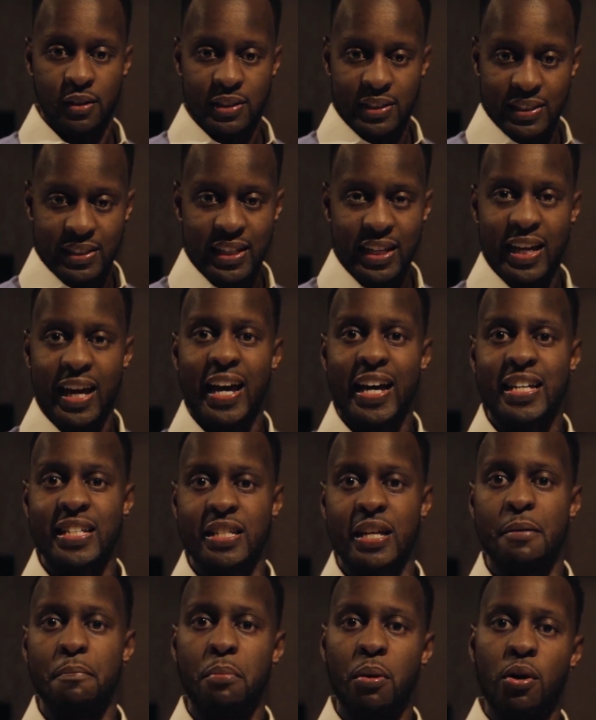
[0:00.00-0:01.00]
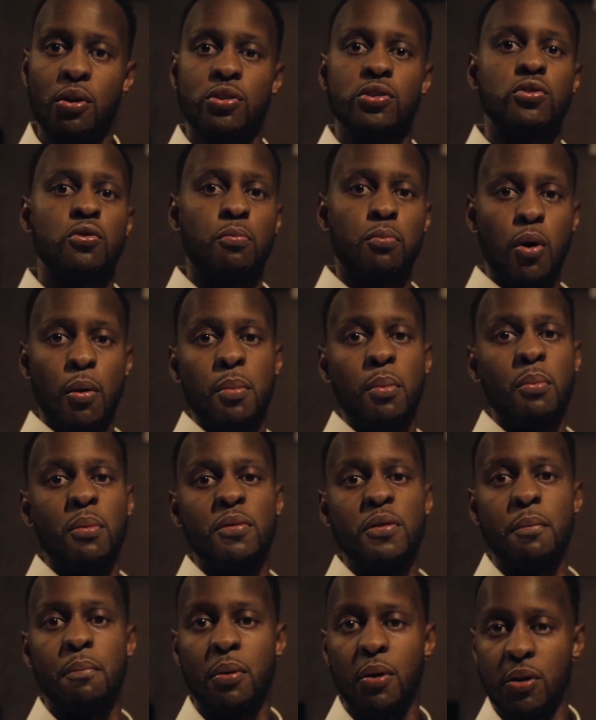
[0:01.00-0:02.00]
see it as a personal problem
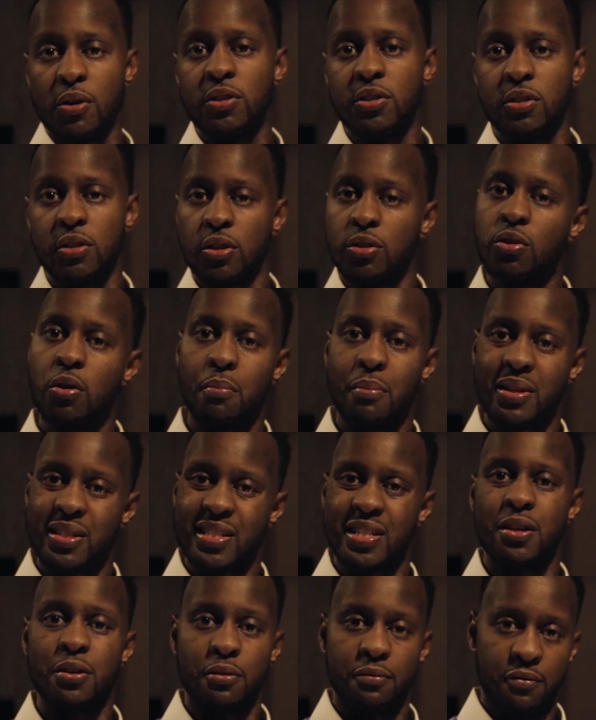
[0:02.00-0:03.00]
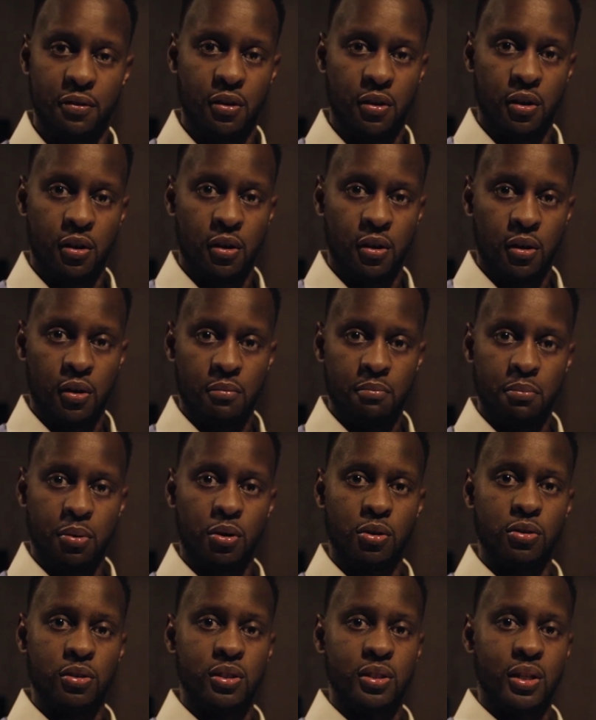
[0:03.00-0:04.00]
with the person and not myself.
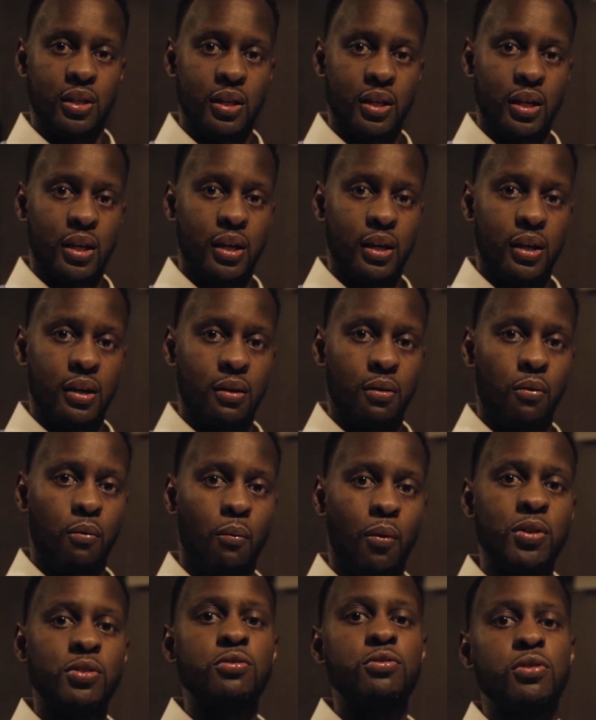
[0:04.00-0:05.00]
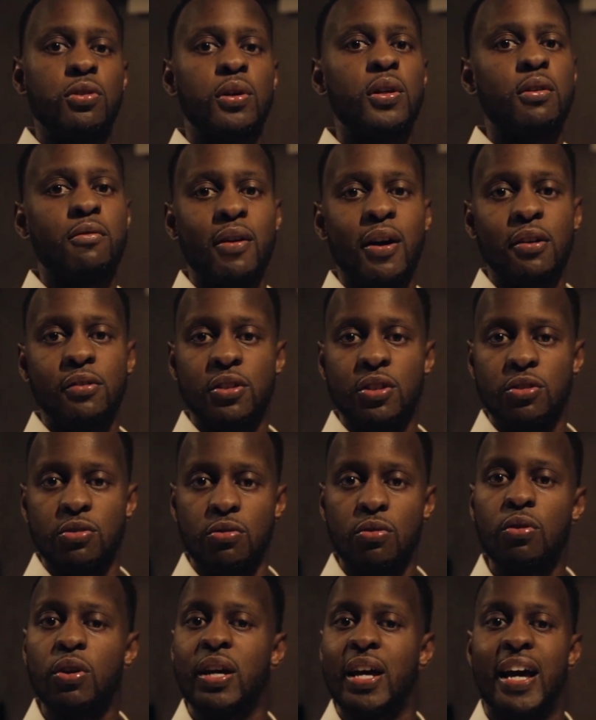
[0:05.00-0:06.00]
Because when you turn around and
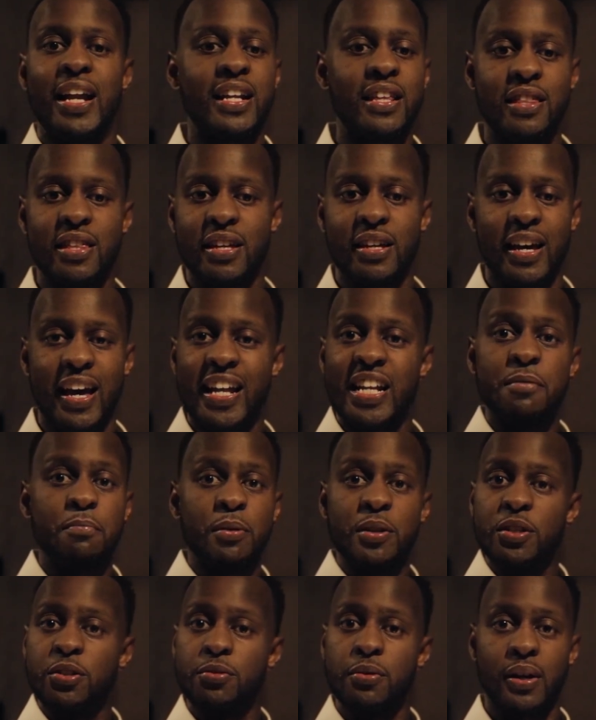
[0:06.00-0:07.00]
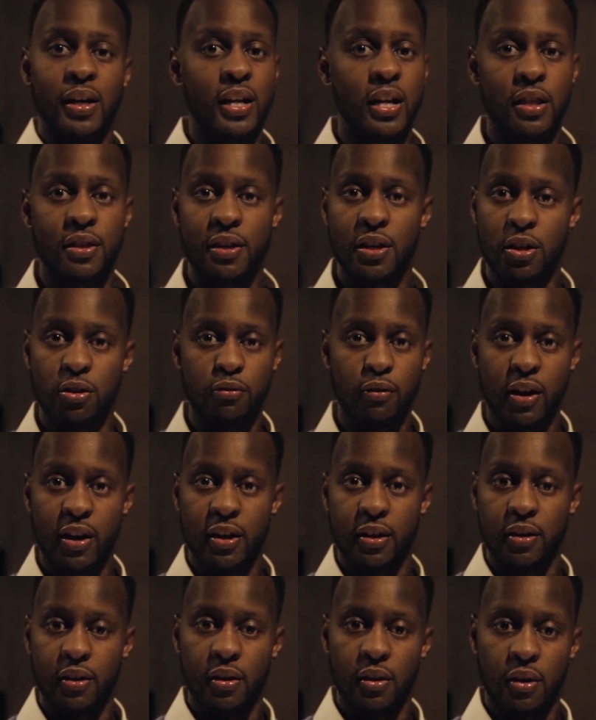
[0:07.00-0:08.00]
you look at anything, anybody doing anything
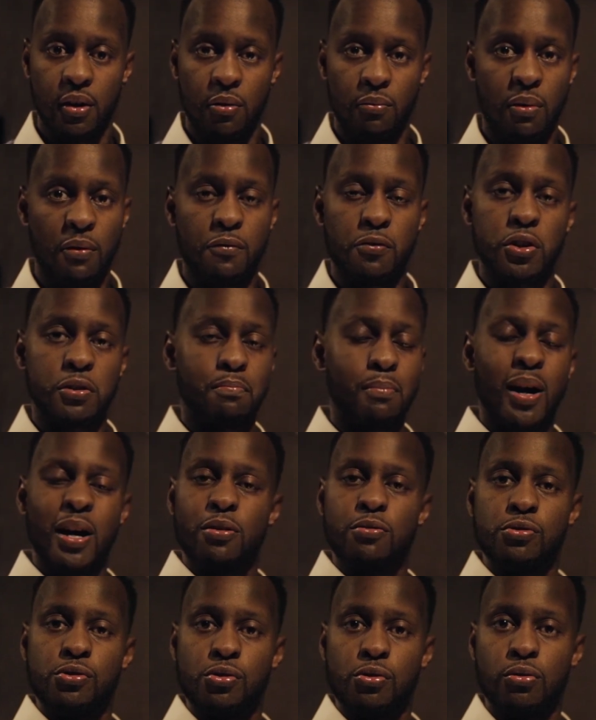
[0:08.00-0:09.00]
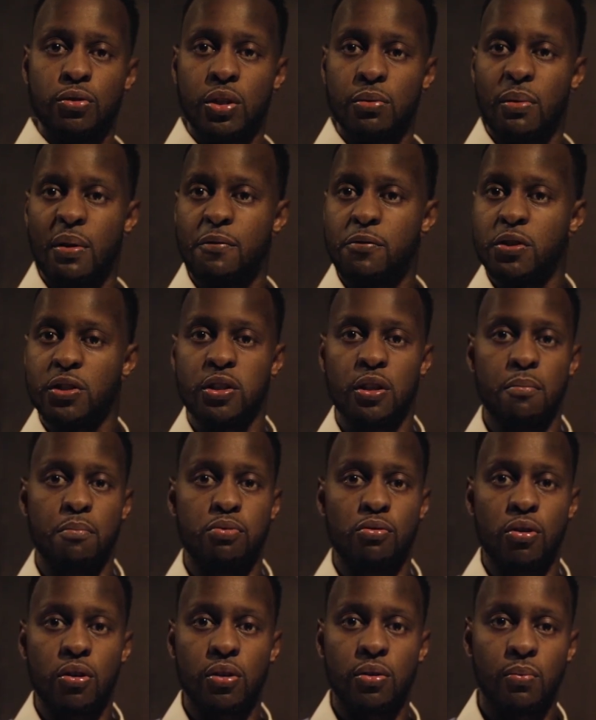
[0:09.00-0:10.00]
great, whether it's Michael Jordon, whether it's
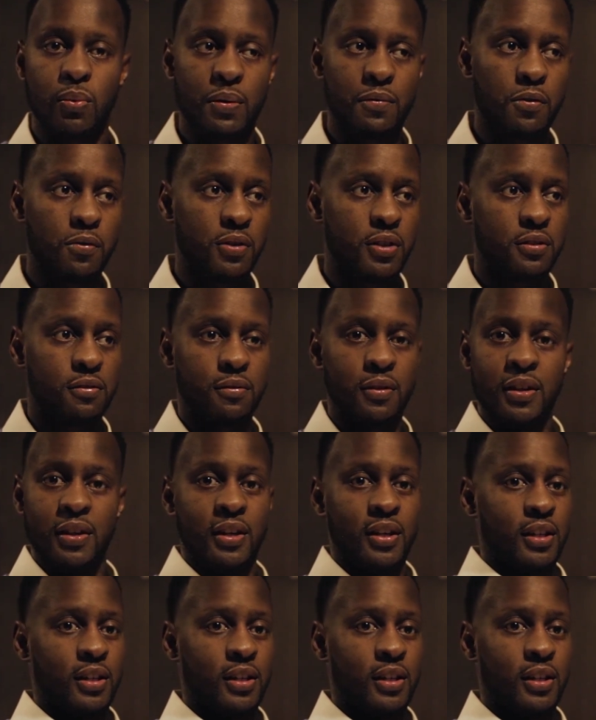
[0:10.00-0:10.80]
LeBron, whether it's,